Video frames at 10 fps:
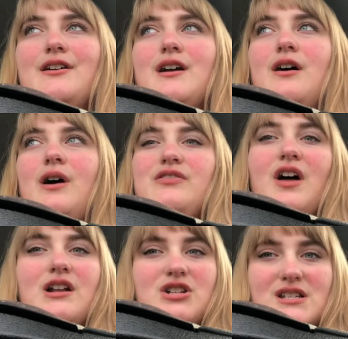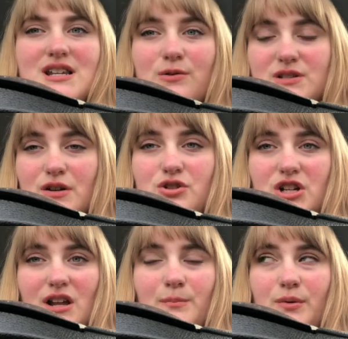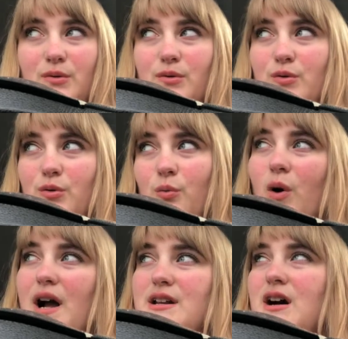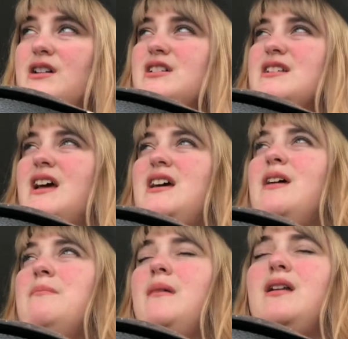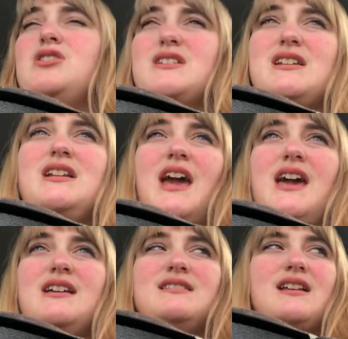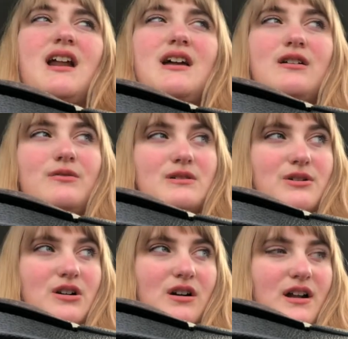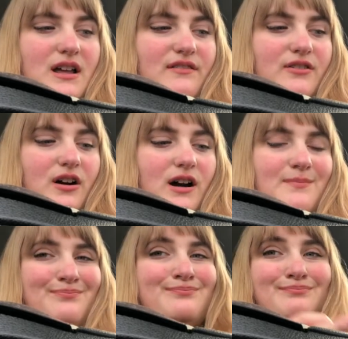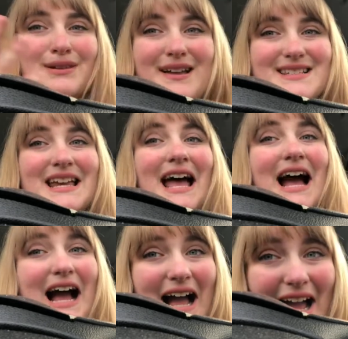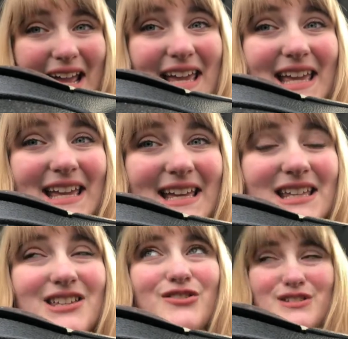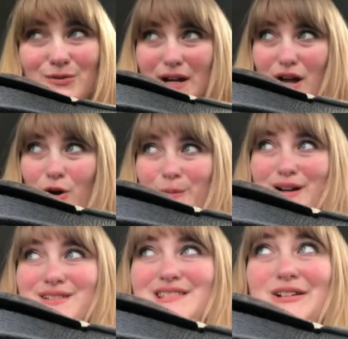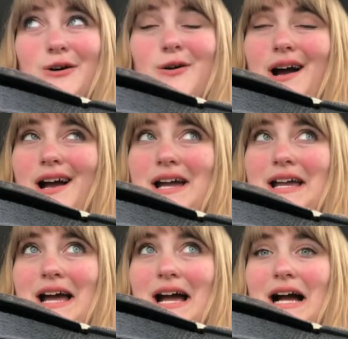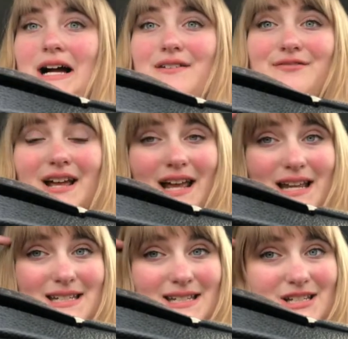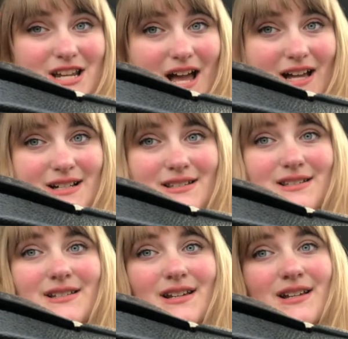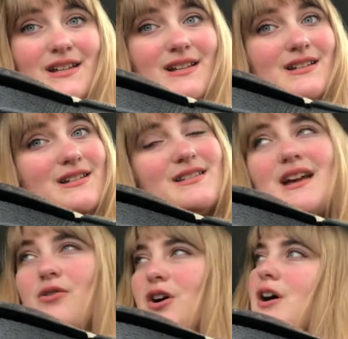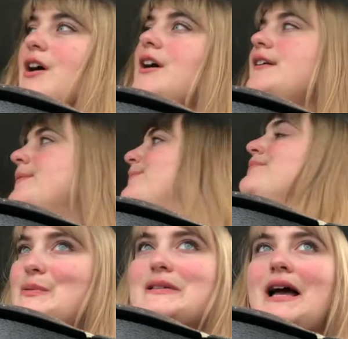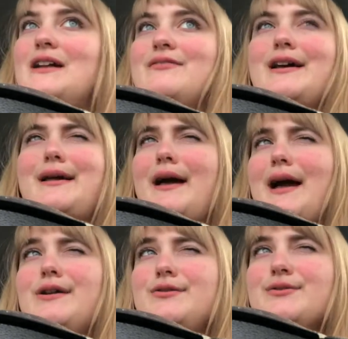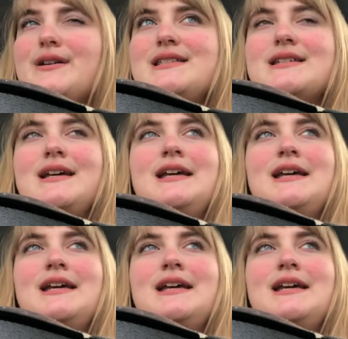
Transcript: don't know. I thought just, it was so cheap. Why not just get it just in case? And I can always return it if not. Plus, I used to work at Home Goods, so I have a TJX discount card. It was kind of like I had no choice.